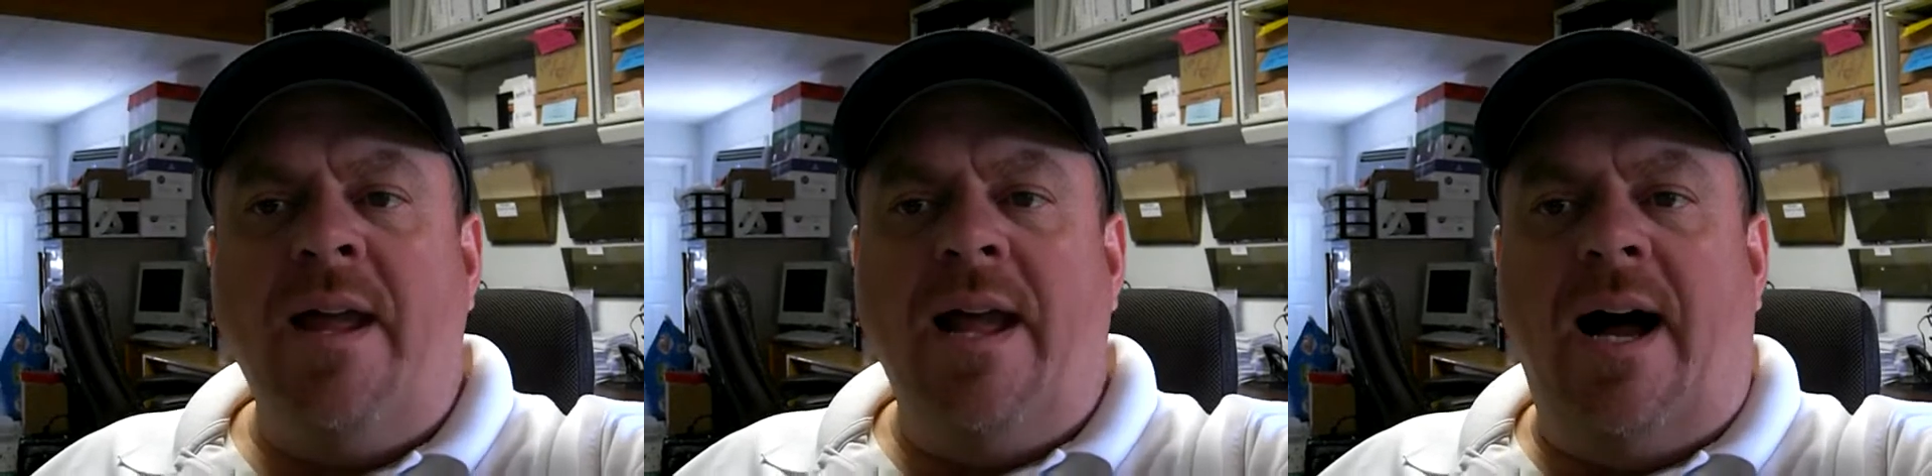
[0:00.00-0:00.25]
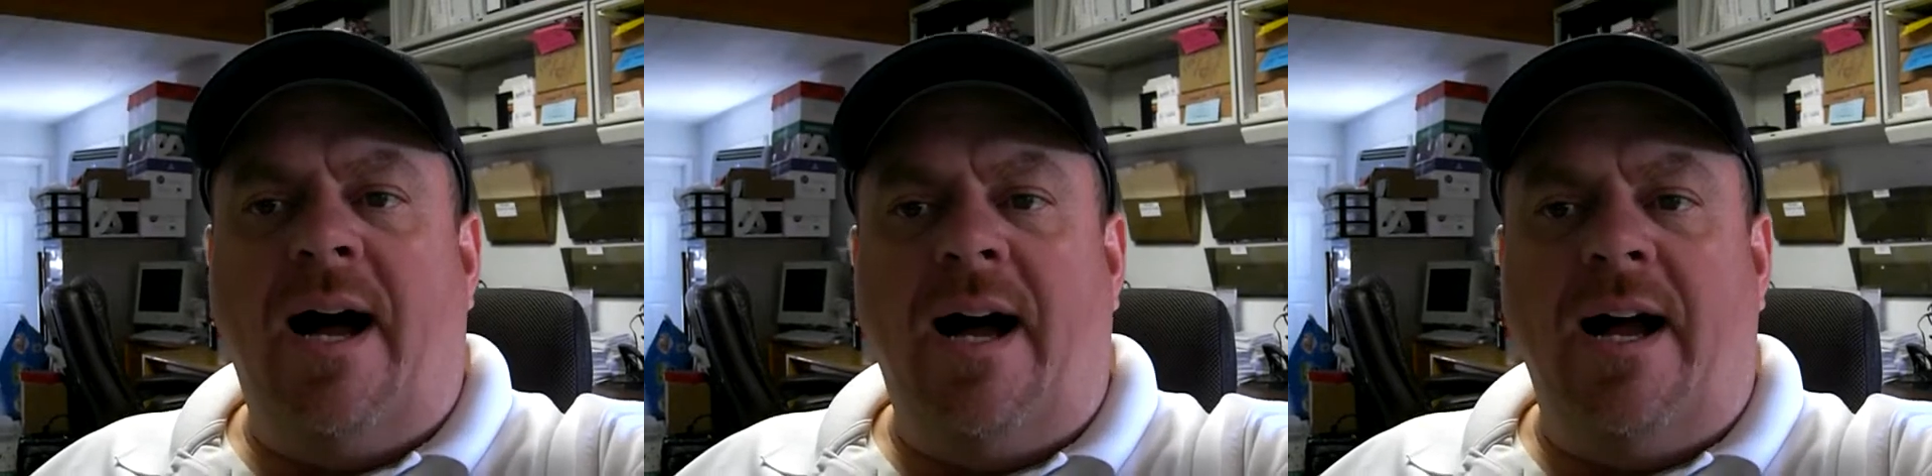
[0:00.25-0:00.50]

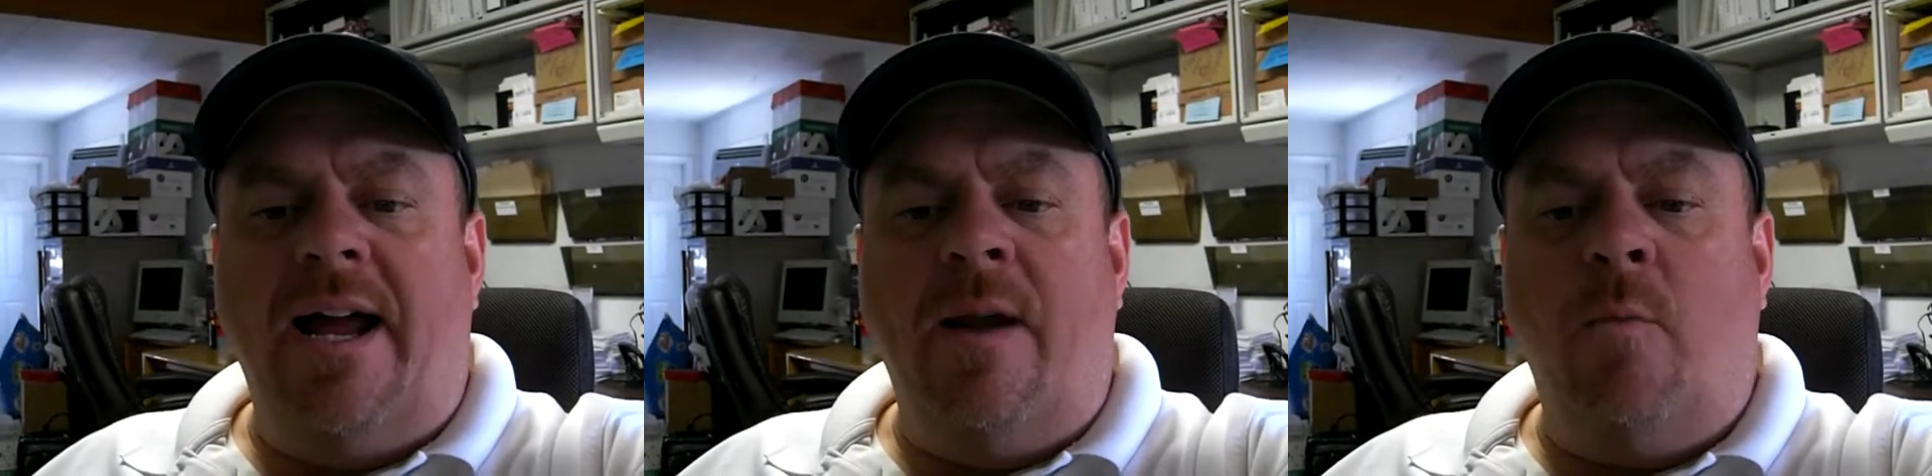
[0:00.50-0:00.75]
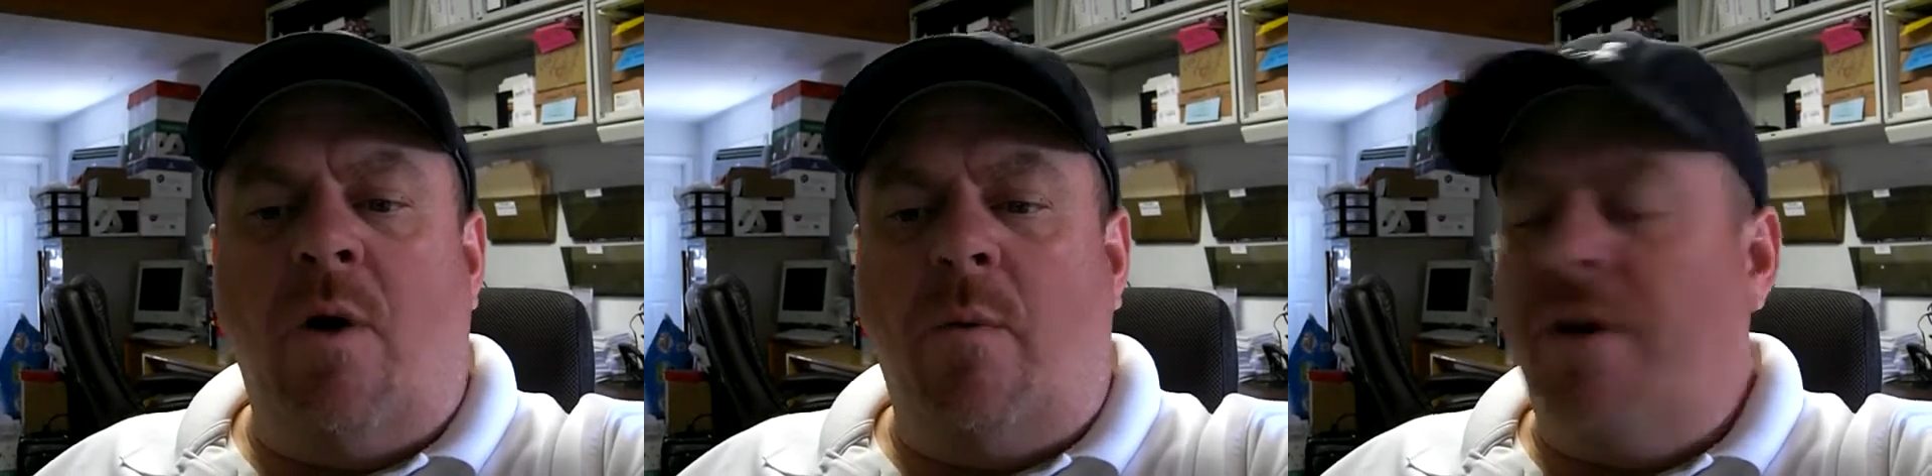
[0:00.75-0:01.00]
Uh,
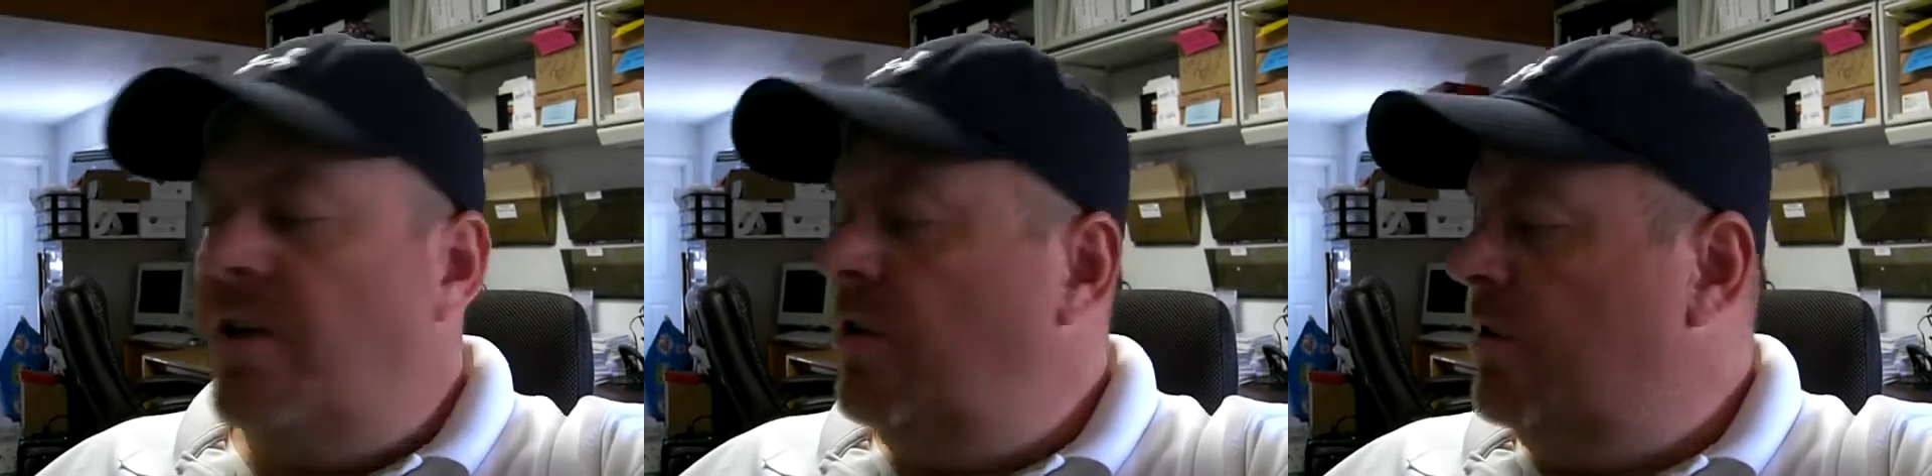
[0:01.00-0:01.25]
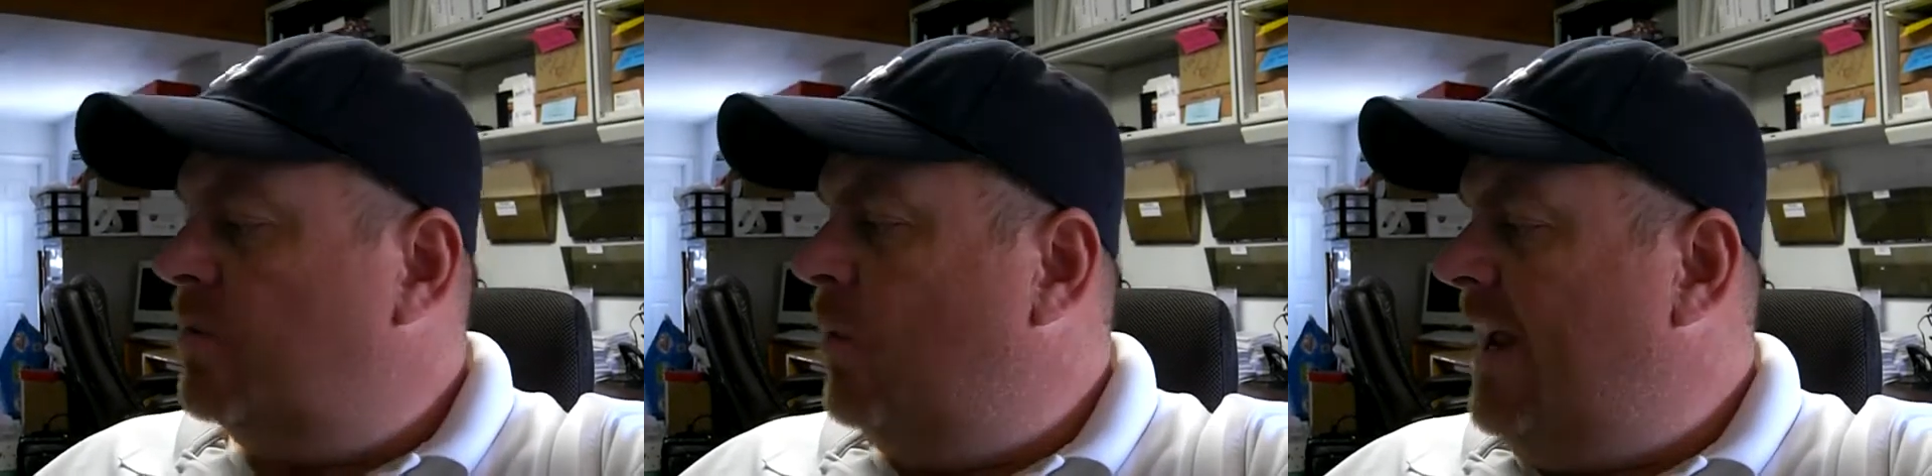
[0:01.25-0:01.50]
and what we do
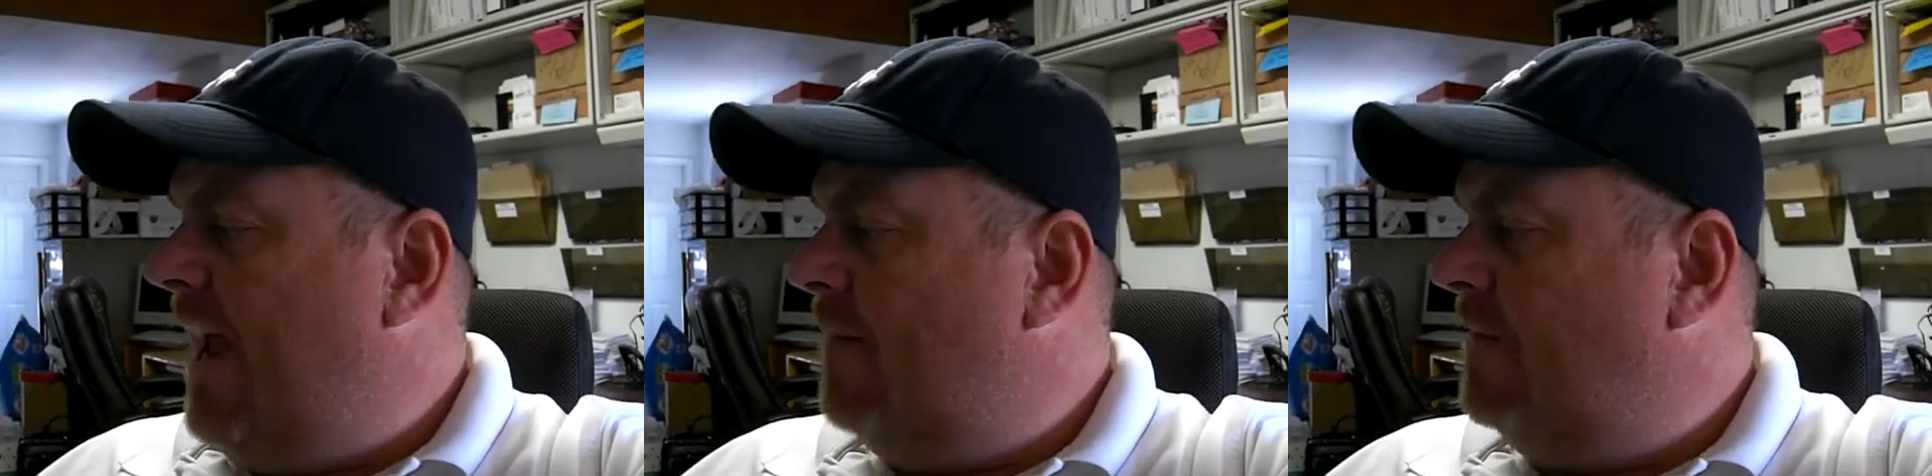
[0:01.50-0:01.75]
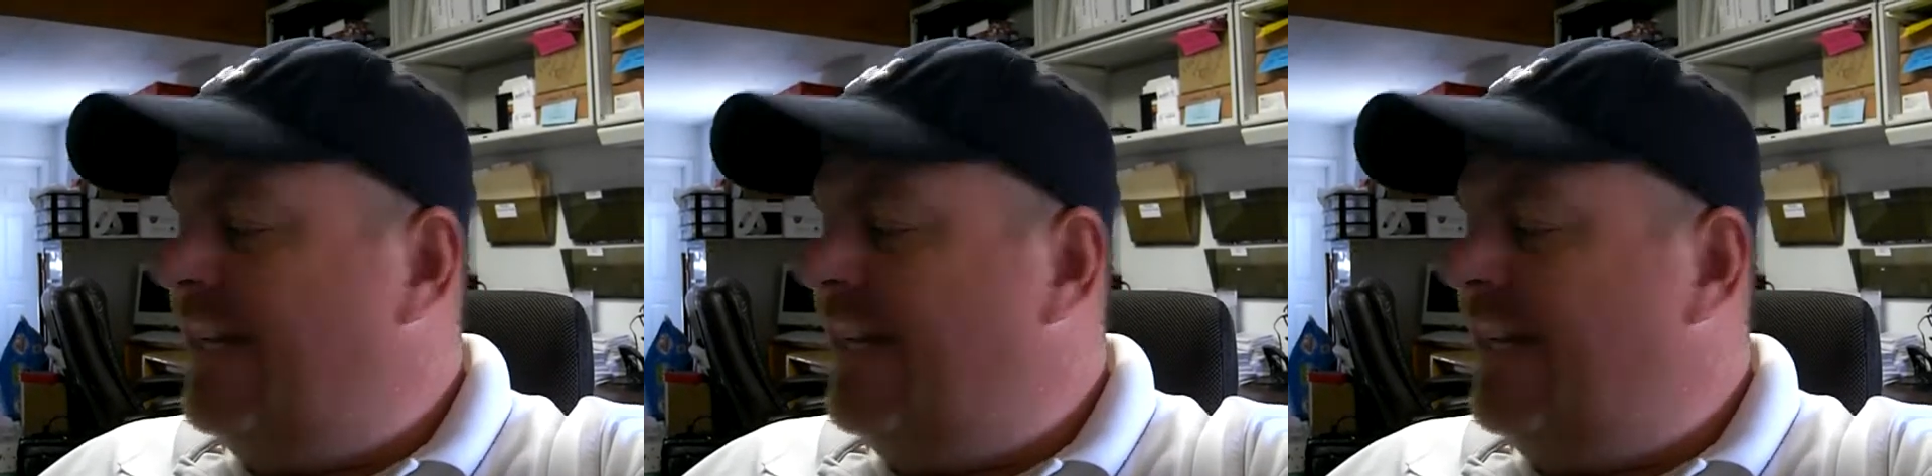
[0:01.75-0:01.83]
is we have